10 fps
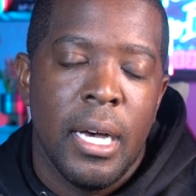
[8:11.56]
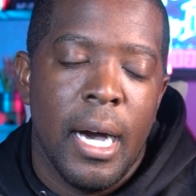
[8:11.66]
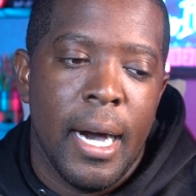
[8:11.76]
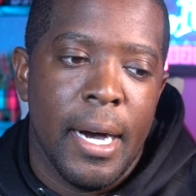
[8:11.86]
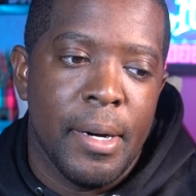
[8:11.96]

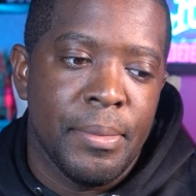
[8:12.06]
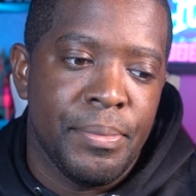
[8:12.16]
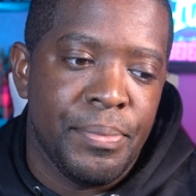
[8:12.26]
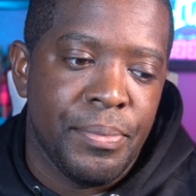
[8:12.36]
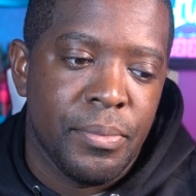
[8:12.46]

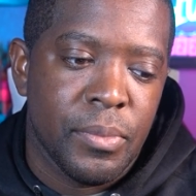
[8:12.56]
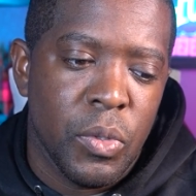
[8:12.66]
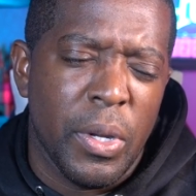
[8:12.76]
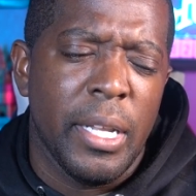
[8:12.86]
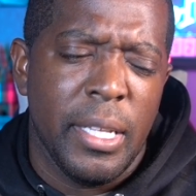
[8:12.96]
Um,
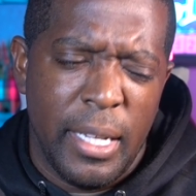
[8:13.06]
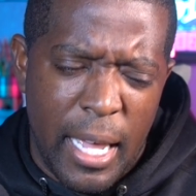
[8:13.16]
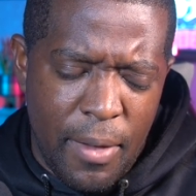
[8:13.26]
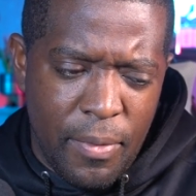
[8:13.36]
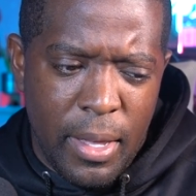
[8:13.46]
well, they did
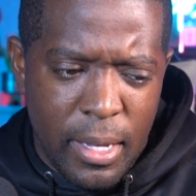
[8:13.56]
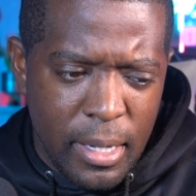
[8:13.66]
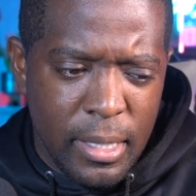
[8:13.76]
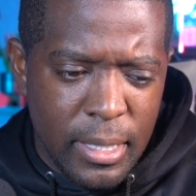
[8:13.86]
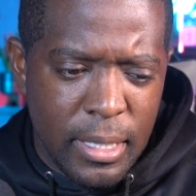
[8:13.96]
have a
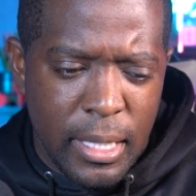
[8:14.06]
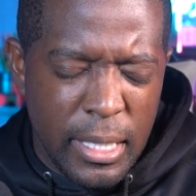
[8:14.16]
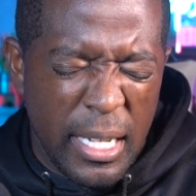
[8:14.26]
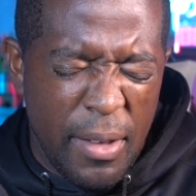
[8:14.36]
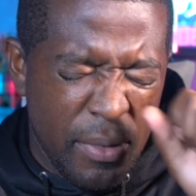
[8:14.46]
uh, oh, they
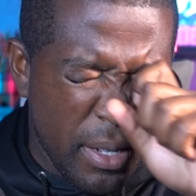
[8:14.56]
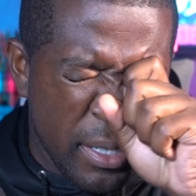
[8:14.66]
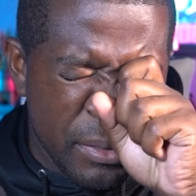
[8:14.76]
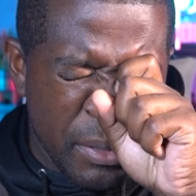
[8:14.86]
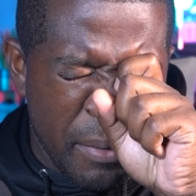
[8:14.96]
did have the
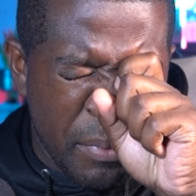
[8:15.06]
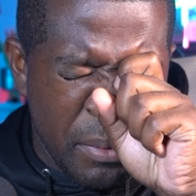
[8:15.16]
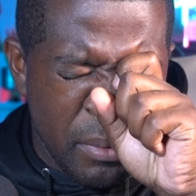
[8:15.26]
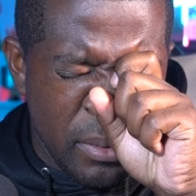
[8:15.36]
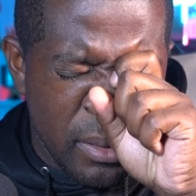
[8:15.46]

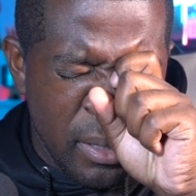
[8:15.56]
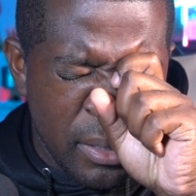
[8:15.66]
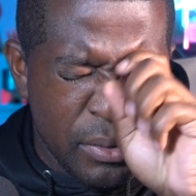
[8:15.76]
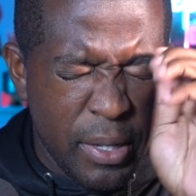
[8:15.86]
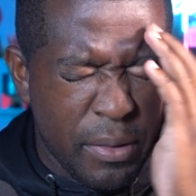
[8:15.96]
undrafted
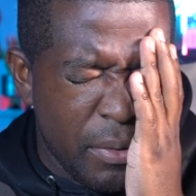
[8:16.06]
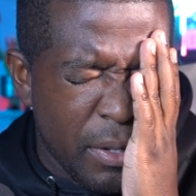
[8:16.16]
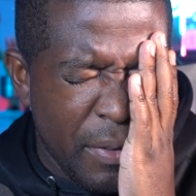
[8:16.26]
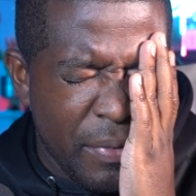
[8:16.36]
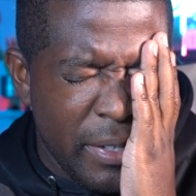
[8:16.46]
undrafted
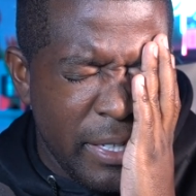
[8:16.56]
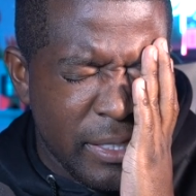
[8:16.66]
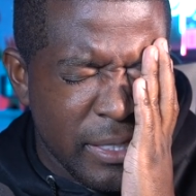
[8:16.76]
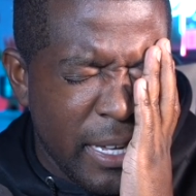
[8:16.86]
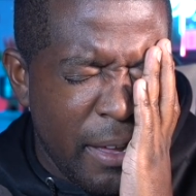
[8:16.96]
rookie free
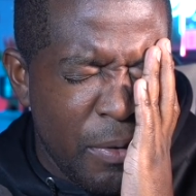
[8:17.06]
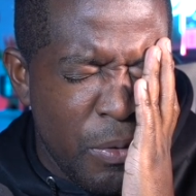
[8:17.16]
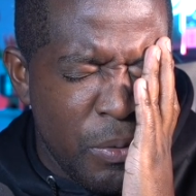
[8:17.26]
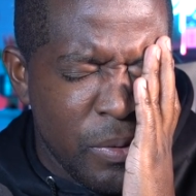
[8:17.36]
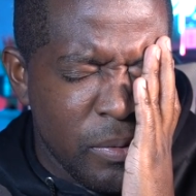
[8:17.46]
agent guy
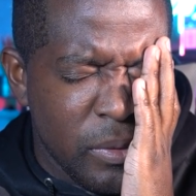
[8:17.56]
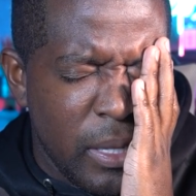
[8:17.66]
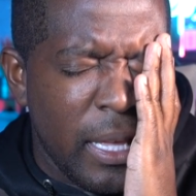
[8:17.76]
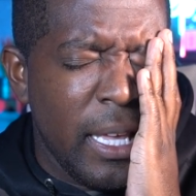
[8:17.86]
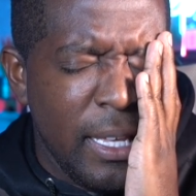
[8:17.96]
who
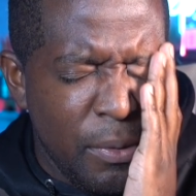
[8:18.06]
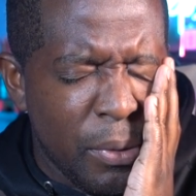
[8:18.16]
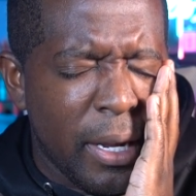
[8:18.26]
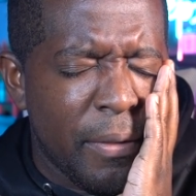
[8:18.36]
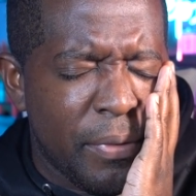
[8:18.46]
he
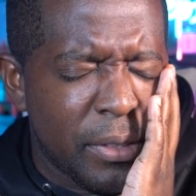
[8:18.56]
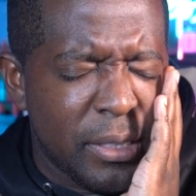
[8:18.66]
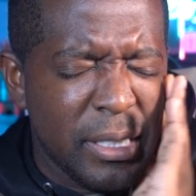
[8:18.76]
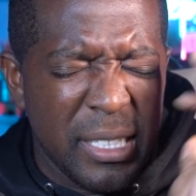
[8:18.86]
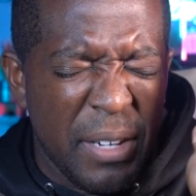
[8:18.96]
went out for the
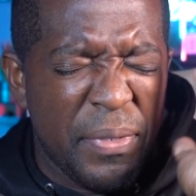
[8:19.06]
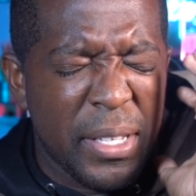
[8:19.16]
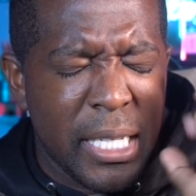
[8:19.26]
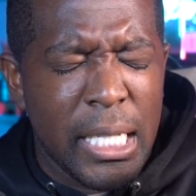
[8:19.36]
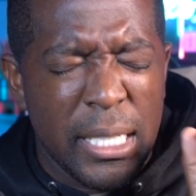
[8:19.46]
season. I
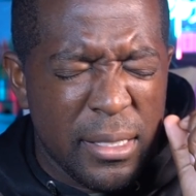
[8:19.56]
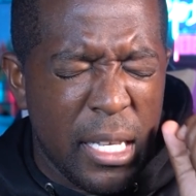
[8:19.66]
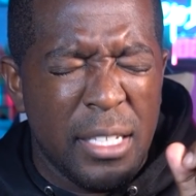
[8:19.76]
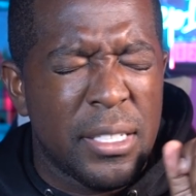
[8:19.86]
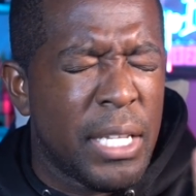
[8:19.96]
forget his
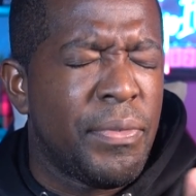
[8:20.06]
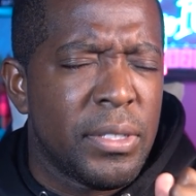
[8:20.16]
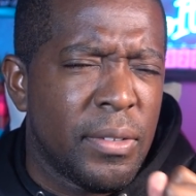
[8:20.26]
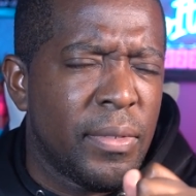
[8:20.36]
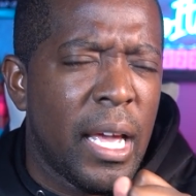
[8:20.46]
name. He's a
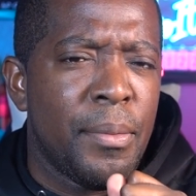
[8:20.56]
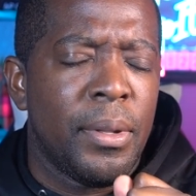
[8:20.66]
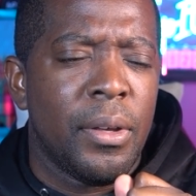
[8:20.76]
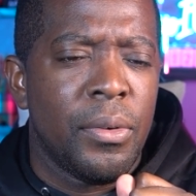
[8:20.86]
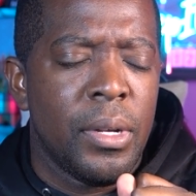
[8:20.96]
defensive
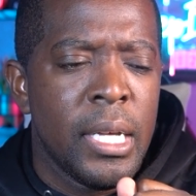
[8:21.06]
lineman though.